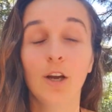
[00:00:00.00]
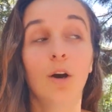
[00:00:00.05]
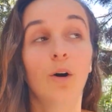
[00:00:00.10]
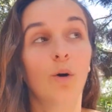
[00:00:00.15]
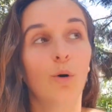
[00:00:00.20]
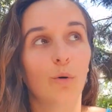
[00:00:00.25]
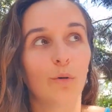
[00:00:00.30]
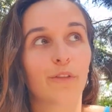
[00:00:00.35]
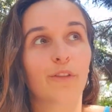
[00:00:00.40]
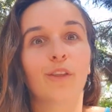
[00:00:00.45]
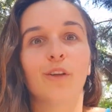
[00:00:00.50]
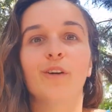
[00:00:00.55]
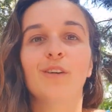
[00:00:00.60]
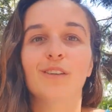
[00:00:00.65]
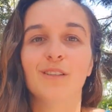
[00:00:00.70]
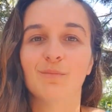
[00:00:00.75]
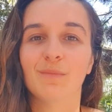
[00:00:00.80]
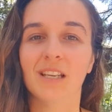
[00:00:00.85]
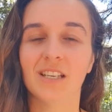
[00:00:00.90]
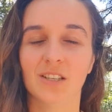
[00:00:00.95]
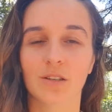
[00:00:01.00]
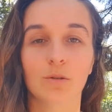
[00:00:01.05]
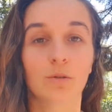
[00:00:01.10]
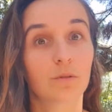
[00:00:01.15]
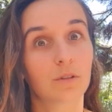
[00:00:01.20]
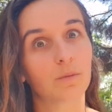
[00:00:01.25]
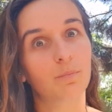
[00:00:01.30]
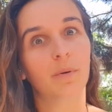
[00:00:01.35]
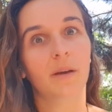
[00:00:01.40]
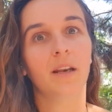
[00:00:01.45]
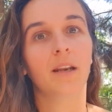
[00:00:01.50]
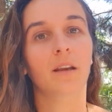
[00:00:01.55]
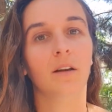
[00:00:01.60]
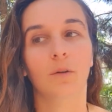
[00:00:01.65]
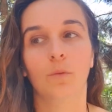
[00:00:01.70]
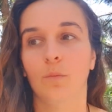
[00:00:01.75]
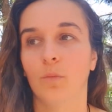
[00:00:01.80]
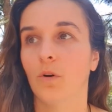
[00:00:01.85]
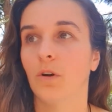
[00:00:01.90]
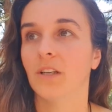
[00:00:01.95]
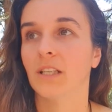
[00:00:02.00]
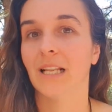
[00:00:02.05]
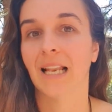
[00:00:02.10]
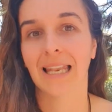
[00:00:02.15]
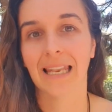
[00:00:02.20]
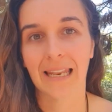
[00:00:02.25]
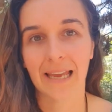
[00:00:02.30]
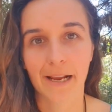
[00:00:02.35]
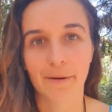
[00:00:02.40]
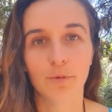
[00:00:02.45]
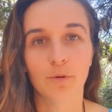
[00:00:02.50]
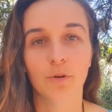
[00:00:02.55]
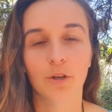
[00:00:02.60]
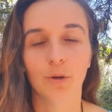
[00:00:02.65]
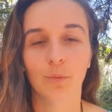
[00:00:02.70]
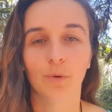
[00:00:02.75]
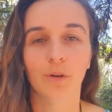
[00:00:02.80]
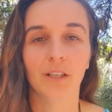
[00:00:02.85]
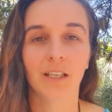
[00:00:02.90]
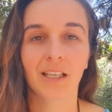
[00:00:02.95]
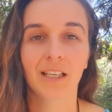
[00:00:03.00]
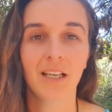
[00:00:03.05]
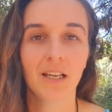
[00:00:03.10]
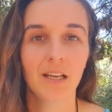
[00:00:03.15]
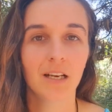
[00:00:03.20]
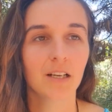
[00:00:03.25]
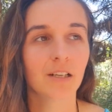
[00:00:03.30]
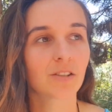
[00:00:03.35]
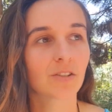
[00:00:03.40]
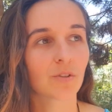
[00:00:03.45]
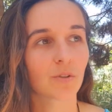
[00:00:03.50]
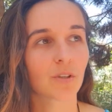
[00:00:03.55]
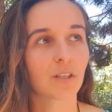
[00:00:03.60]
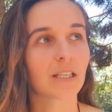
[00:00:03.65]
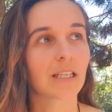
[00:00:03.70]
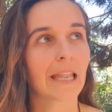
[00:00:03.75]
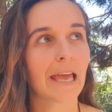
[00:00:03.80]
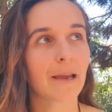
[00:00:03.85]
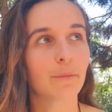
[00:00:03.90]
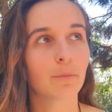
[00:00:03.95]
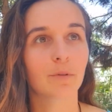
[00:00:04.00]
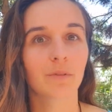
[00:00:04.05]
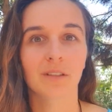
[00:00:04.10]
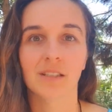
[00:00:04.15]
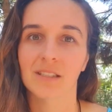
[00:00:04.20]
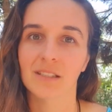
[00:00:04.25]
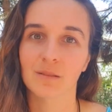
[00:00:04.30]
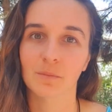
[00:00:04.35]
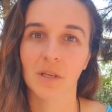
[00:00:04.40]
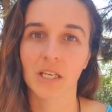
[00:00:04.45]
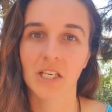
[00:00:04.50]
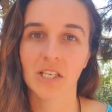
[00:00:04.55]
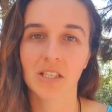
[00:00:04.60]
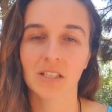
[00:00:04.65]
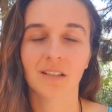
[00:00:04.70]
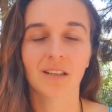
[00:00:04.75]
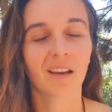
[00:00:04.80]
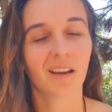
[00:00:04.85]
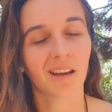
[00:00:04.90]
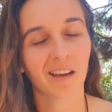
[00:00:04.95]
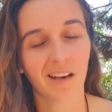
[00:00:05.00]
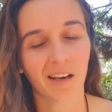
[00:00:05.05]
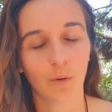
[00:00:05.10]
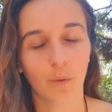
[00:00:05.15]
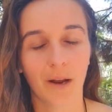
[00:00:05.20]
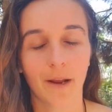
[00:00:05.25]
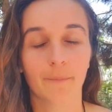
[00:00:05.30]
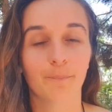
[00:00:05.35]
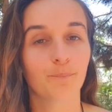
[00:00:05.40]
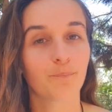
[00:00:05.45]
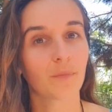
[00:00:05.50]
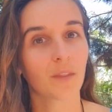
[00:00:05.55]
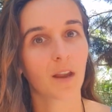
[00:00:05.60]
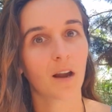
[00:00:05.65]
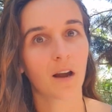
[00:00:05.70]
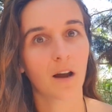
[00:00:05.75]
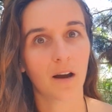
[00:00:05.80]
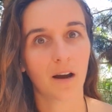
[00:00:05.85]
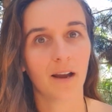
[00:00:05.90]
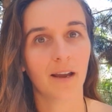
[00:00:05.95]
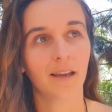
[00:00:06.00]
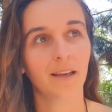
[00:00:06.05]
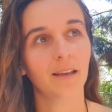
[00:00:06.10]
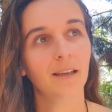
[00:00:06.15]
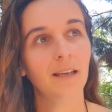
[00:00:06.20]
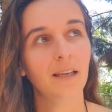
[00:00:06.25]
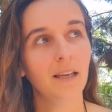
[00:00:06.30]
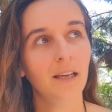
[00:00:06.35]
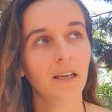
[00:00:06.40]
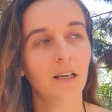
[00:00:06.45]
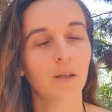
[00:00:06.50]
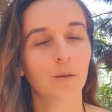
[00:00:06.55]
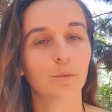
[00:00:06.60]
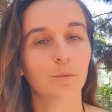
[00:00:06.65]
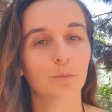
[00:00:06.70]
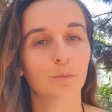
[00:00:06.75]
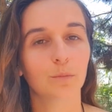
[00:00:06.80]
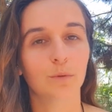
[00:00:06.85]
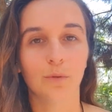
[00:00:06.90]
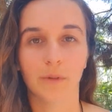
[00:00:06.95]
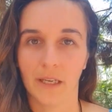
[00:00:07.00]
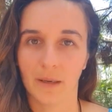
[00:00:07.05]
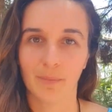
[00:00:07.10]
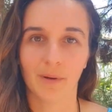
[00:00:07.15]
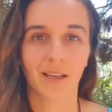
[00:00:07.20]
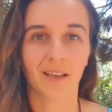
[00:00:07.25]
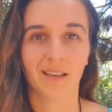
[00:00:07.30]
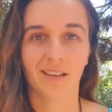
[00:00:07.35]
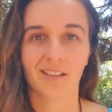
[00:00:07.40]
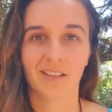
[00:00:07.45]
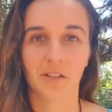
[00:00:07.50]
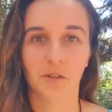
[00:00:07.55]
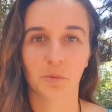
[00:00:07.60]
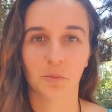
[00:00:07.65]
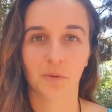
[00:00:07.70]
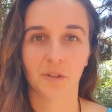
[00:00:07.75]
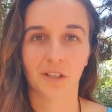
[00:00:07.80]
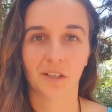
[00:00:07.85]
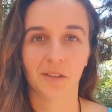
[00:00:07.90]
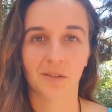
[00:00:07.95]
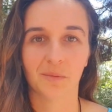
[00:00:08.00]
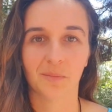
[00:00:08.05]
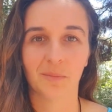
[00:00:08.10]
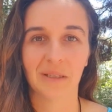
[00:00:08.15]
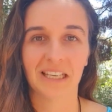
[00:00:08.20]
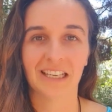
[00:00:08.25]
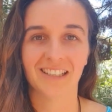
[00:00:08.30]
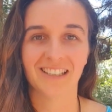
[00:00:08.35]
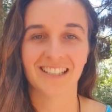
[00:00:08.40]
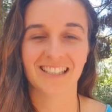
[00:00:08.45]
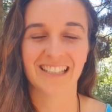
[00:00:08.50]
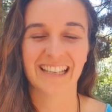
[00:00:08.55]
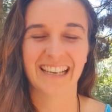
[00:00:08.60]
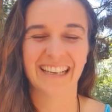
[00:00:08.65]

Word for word: or third dimensional, depending on what label you want to sort of label this dimension. Anyway, I we'll get back into what I'm here to say.